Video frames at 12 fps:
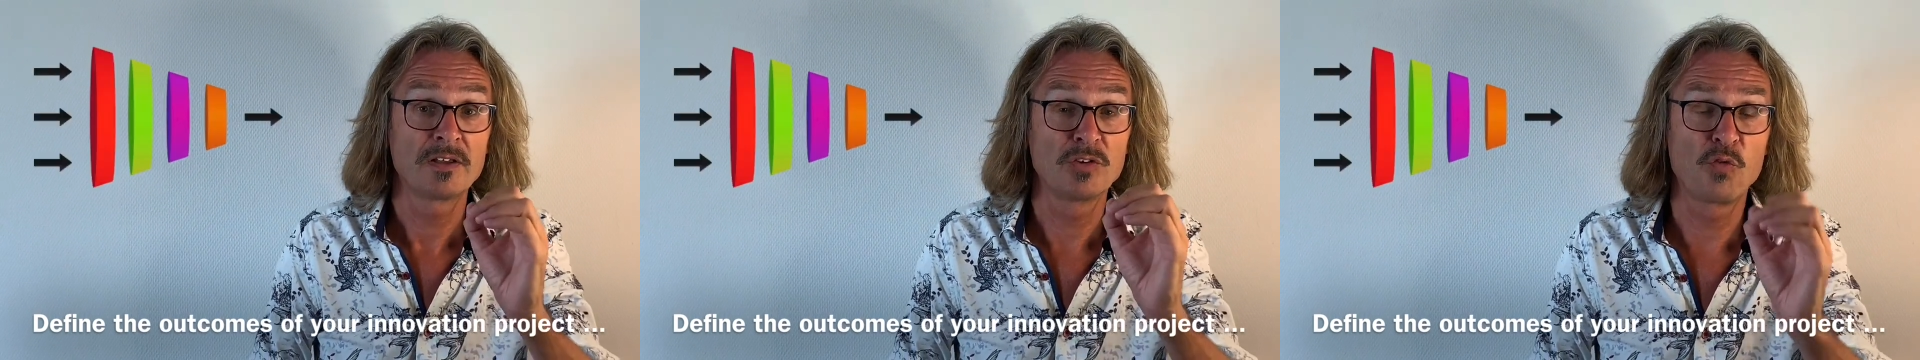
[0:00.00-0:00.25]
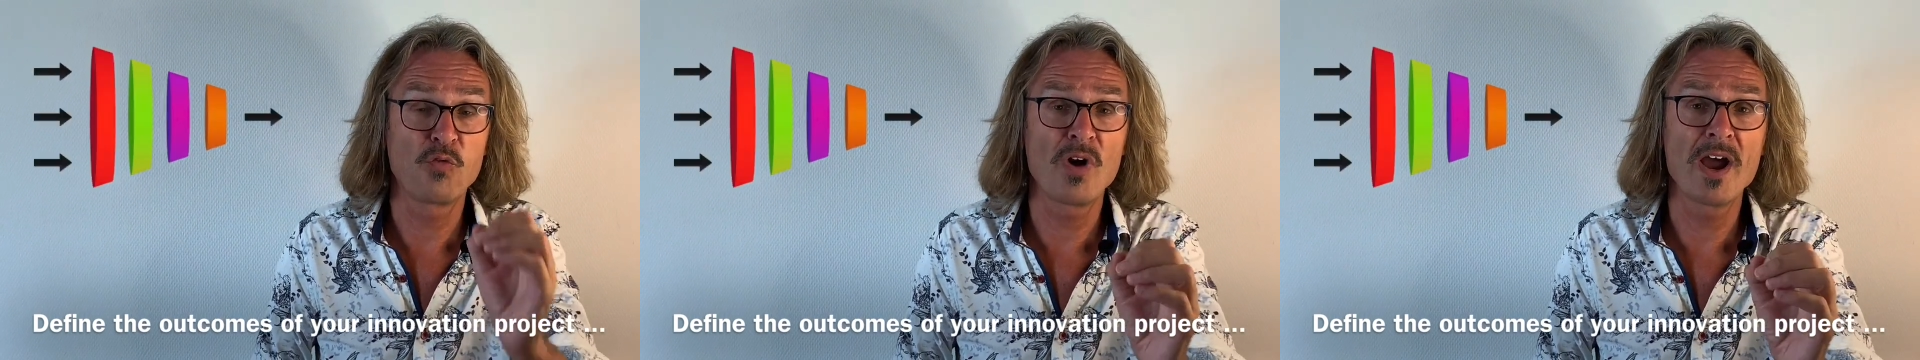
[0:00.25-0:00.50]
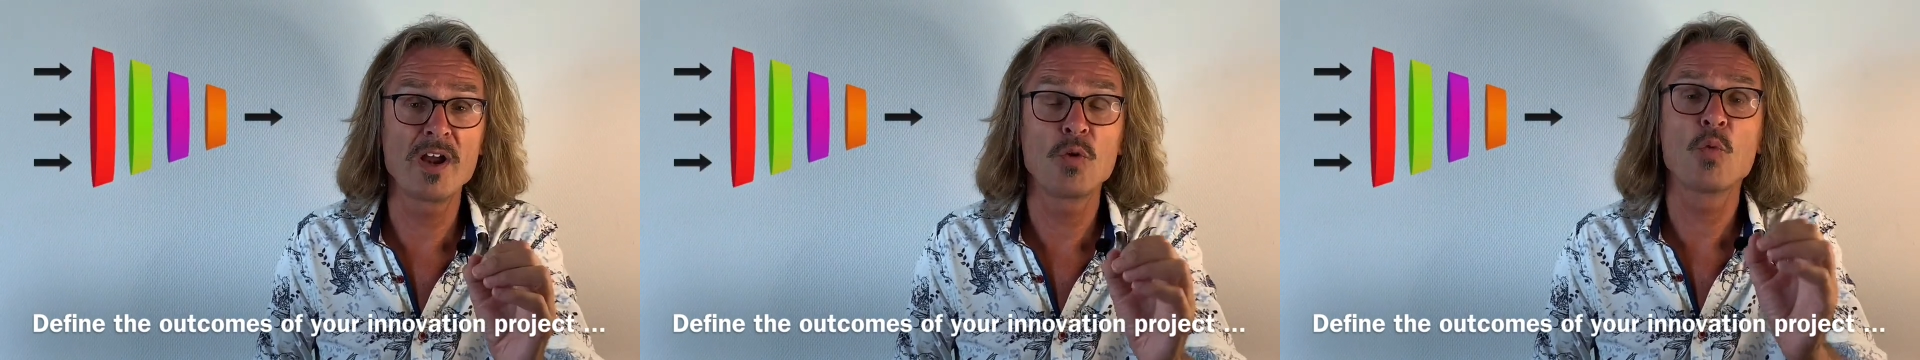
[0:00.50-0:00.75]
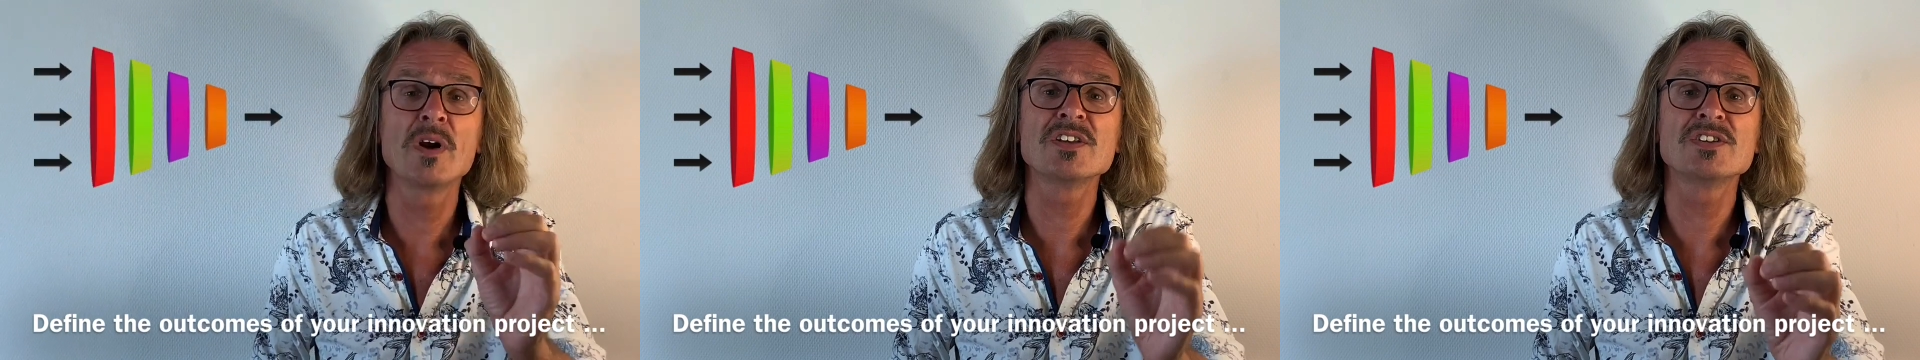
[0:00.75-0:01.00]

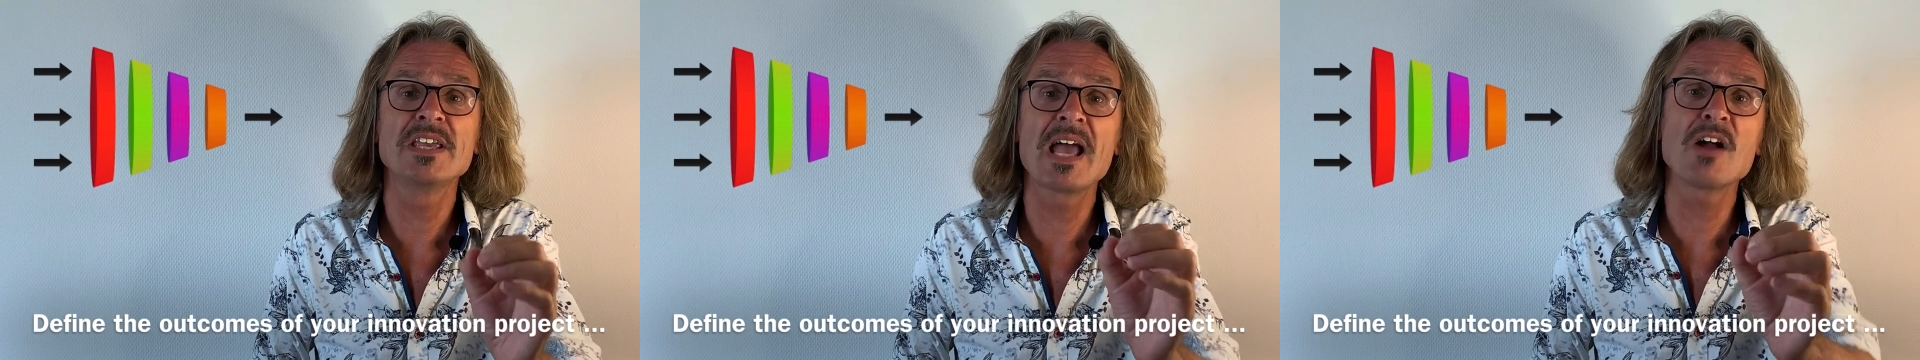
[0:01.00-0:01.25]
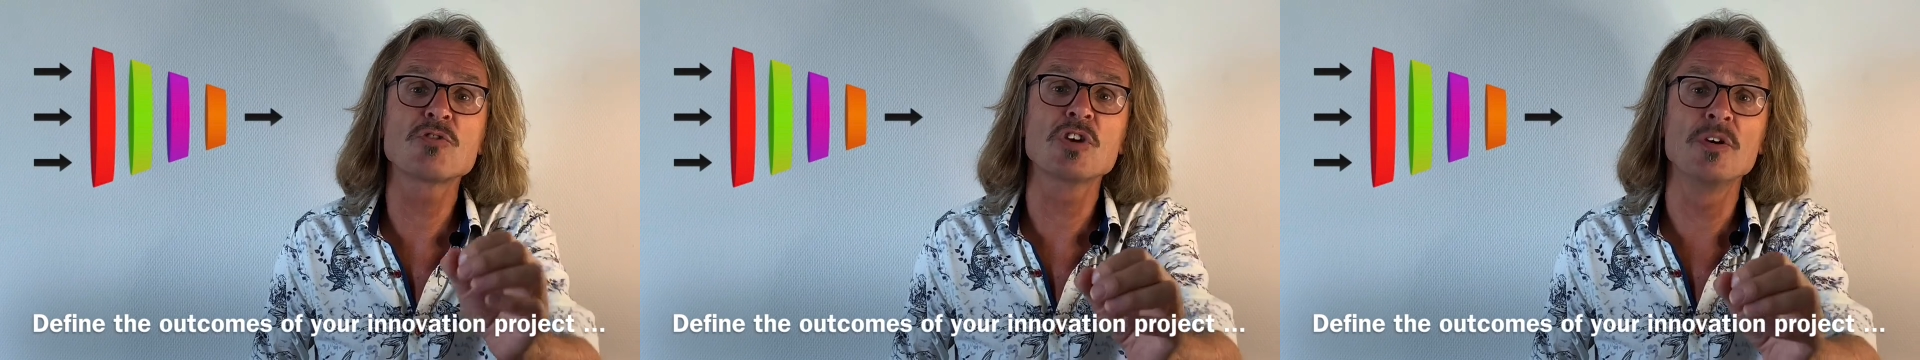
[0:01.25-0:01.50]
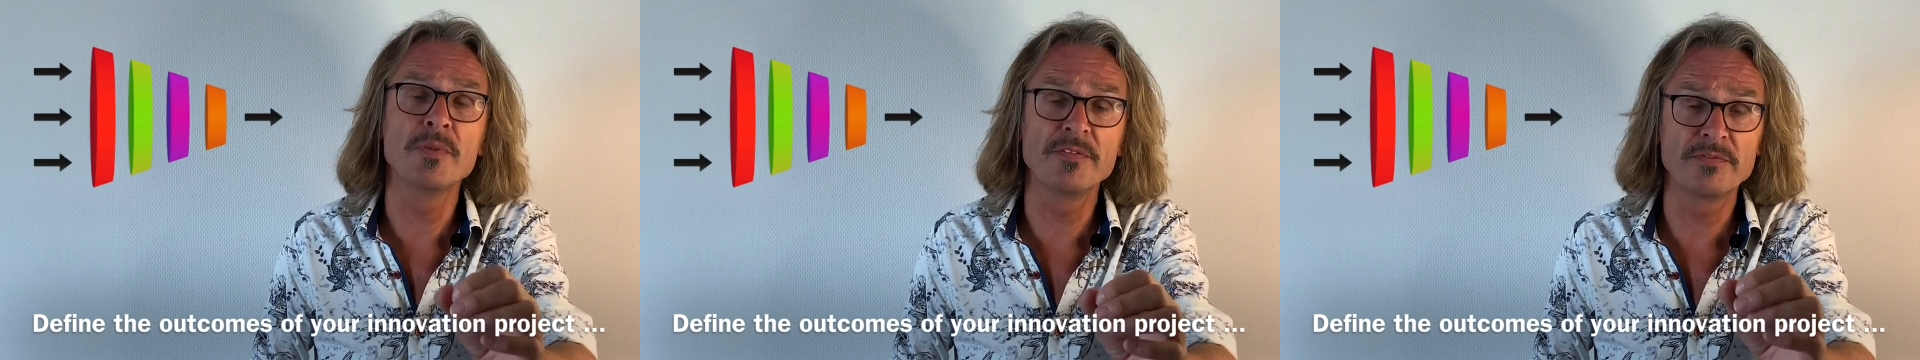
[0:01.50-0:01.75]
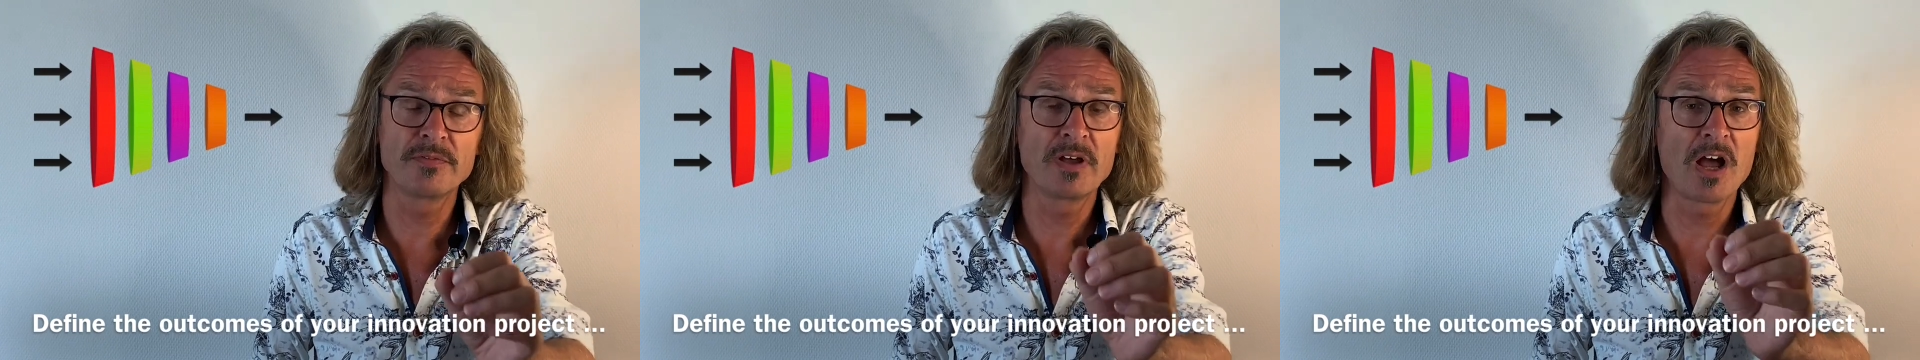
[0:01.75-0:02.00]
Define what is the outcome
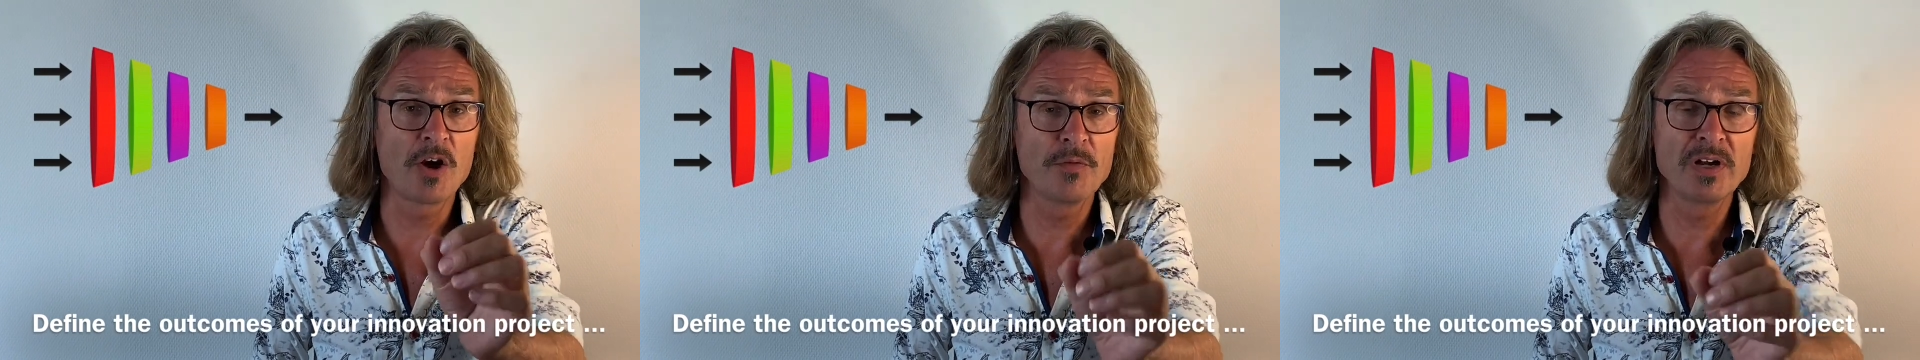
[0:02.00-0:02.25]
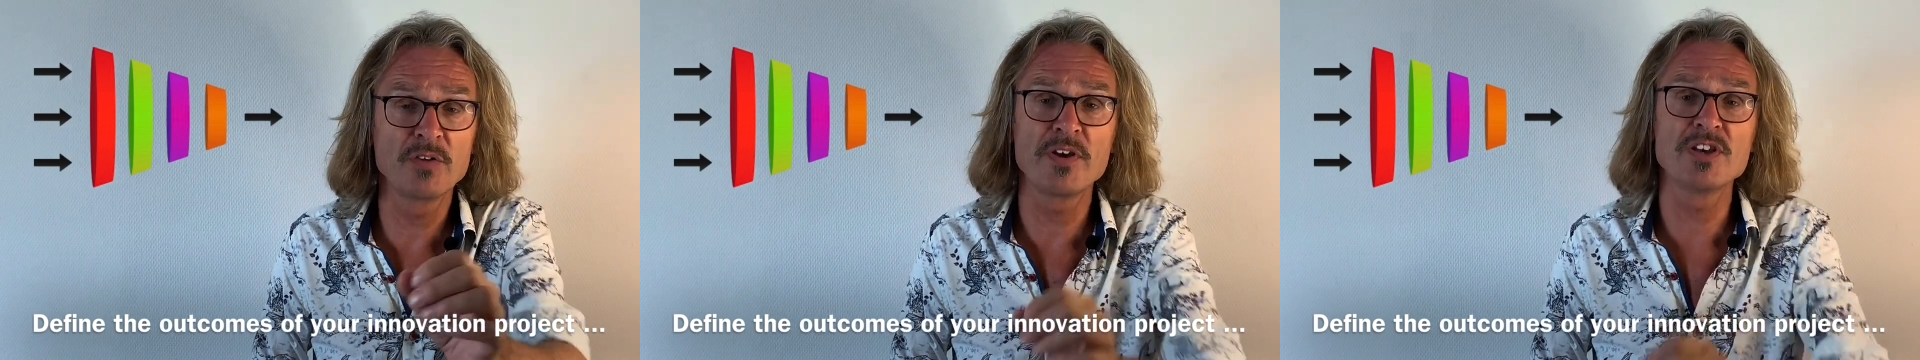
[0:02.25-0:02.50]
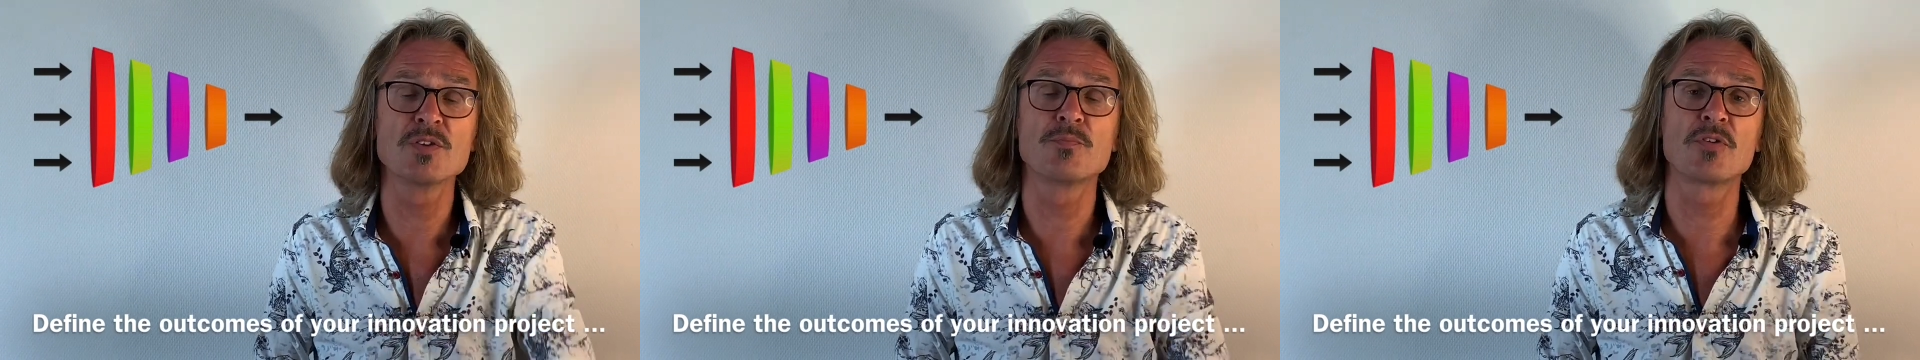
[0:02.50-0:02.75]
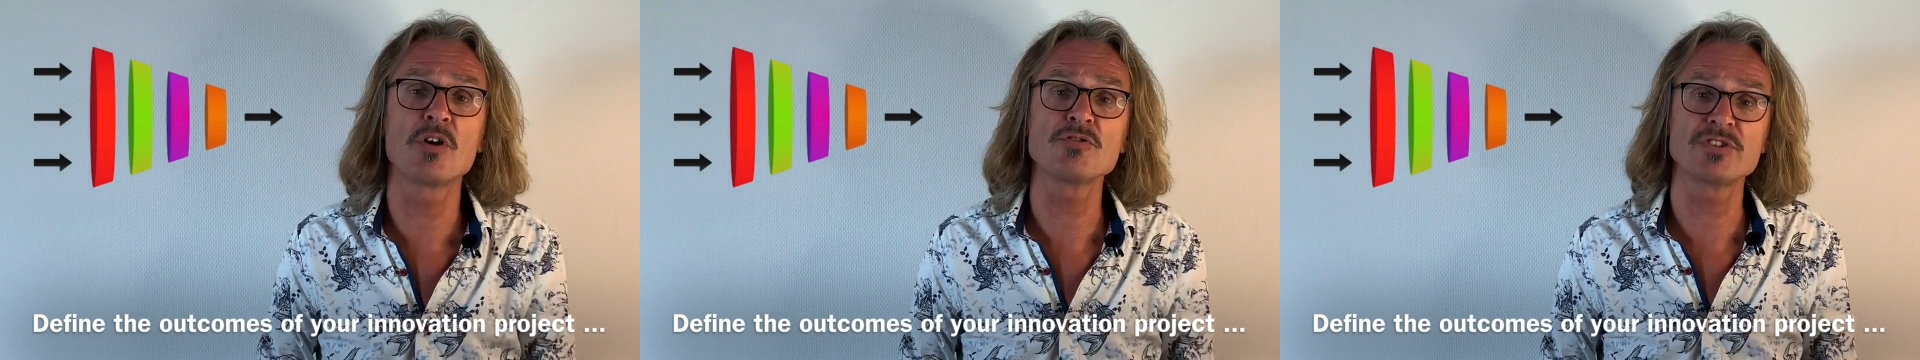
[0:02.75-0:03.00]
of our innovation
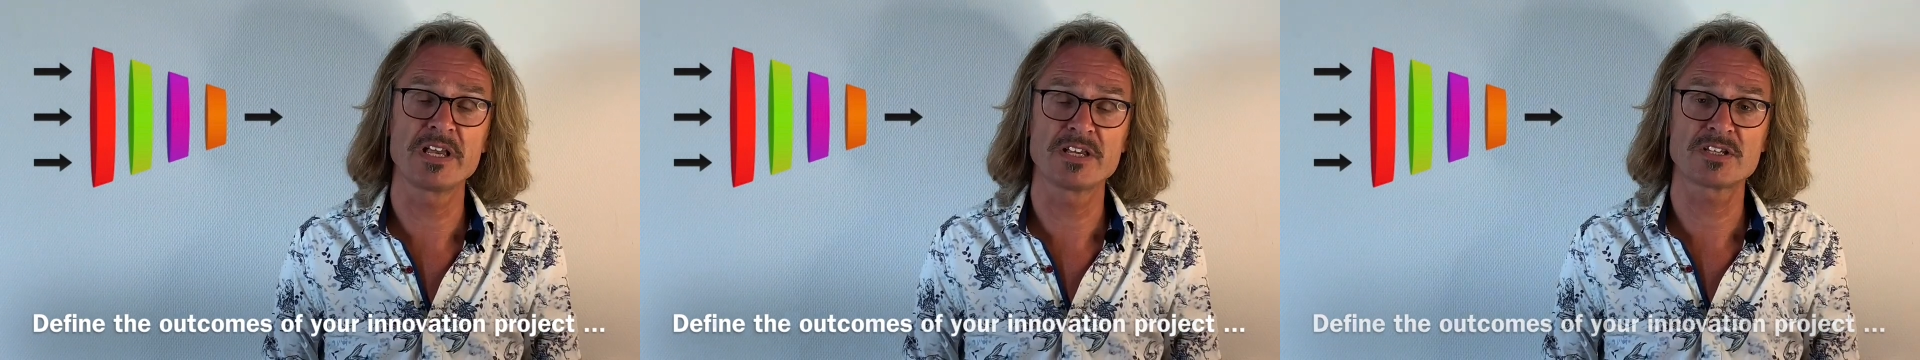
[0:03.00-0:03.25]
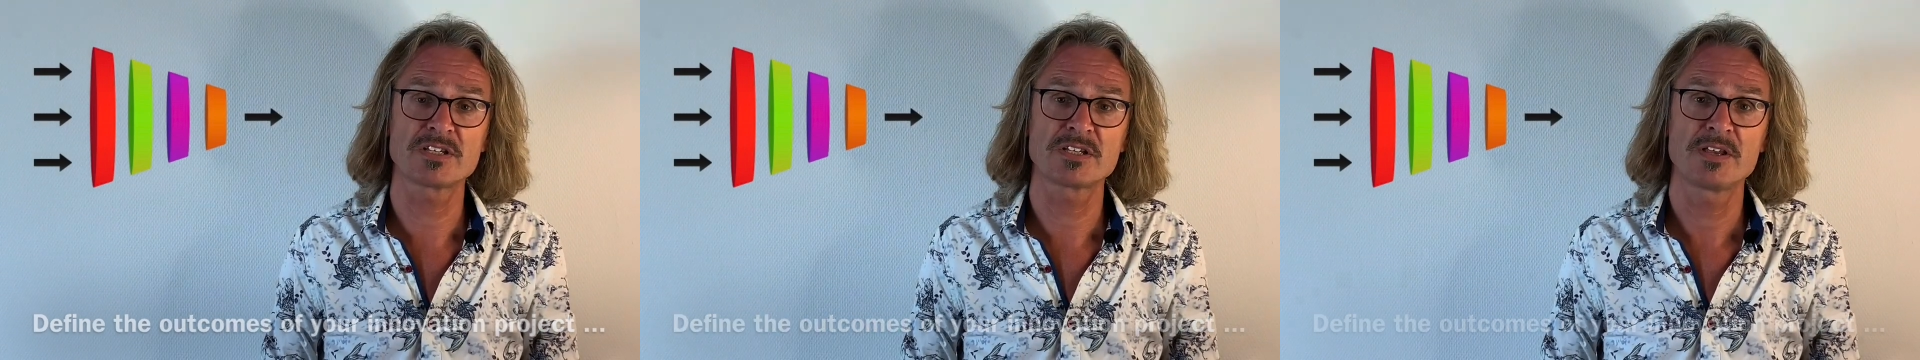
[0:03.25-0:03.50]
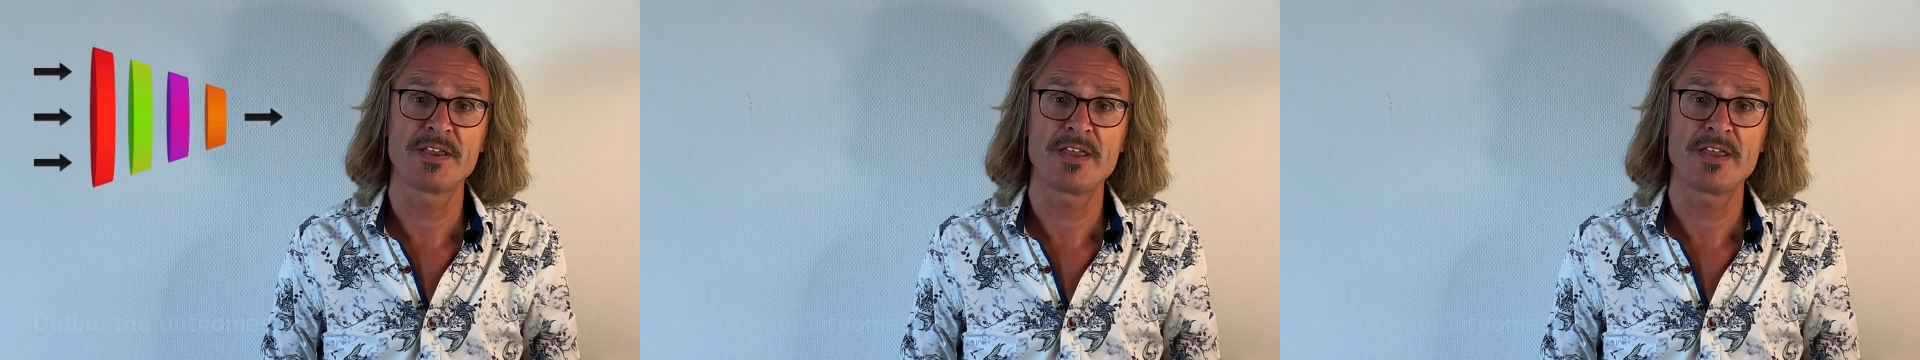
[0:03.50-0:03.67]
process,